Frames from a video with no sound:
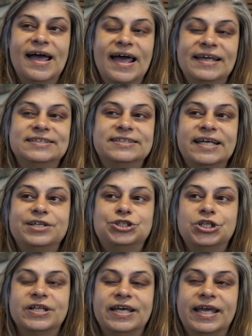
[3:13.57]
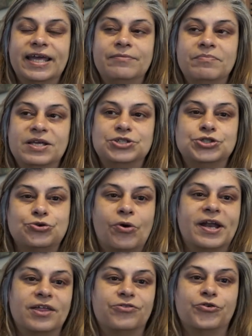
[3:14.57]
essentially can be
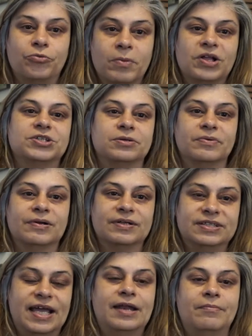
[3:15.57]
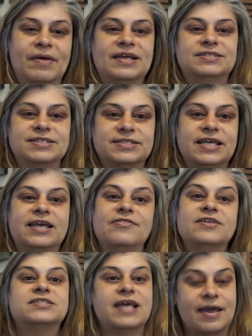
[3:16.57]
sorted through multiple databases
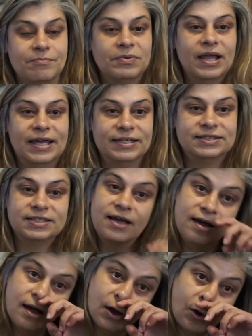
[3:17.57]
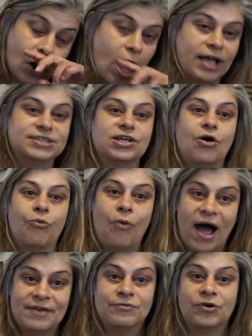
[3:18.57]
in the same place across a
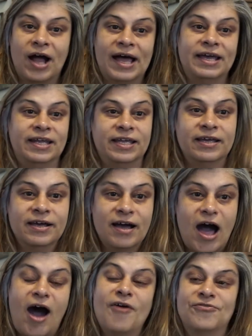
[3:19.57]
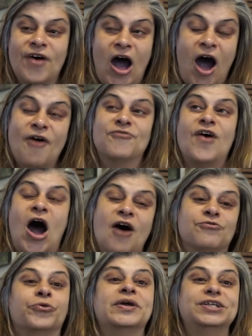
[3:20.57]
wide variety
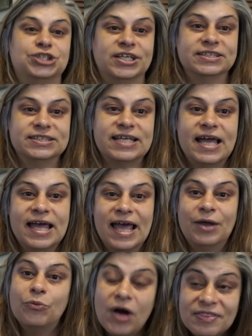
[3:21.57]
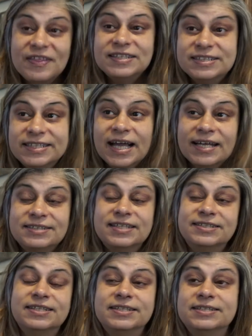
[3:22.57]
of regions. And what this does
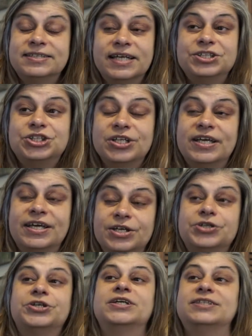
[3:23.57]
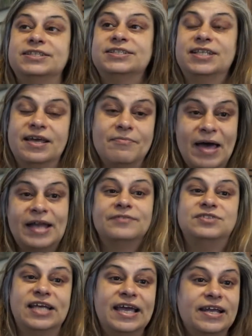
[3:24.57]
is it essentially increases the amount
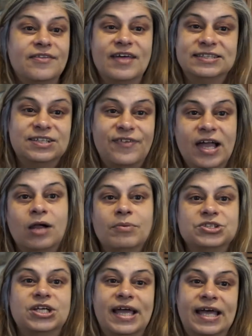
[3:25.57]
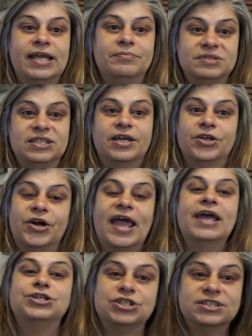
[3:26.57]
of data that's available to any particular
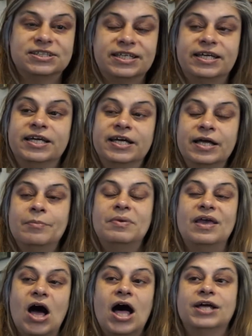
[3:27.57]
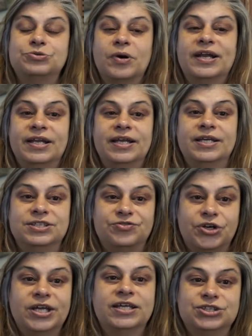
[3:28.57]
agency beyond what it needs
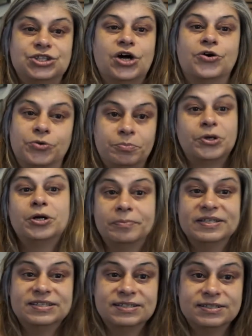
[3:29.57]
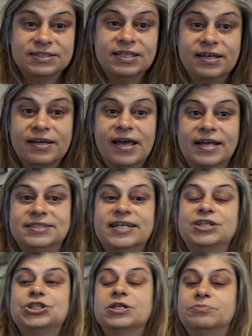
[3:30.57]
for its own purposes, and
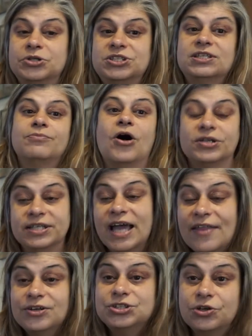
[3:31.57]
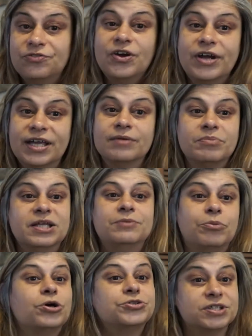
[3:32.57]
essentially puts them all together so very
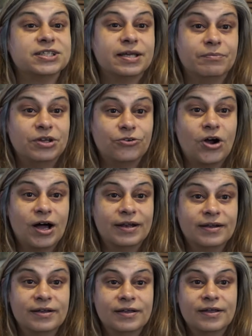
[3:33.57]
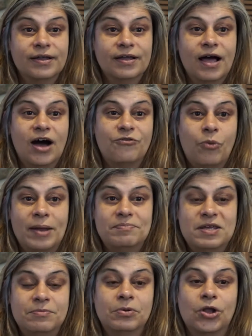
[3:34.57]
complete portraits can be drawn of what
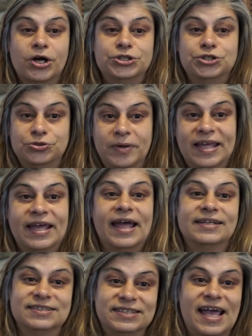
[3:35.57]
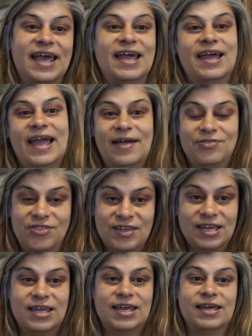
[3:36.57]
people are doing and saying and
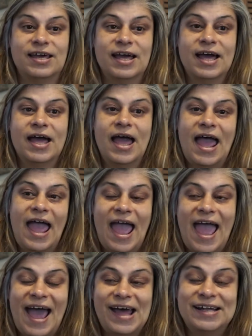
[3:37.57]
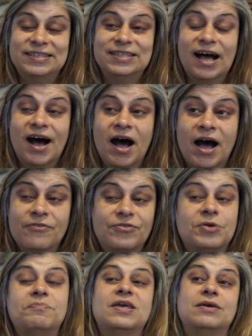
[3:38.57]
thinking. And
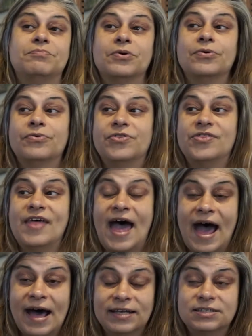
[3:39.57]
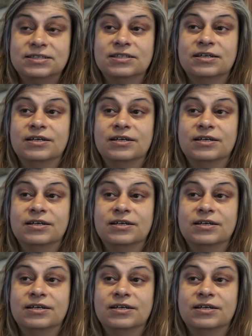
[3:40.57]
for people that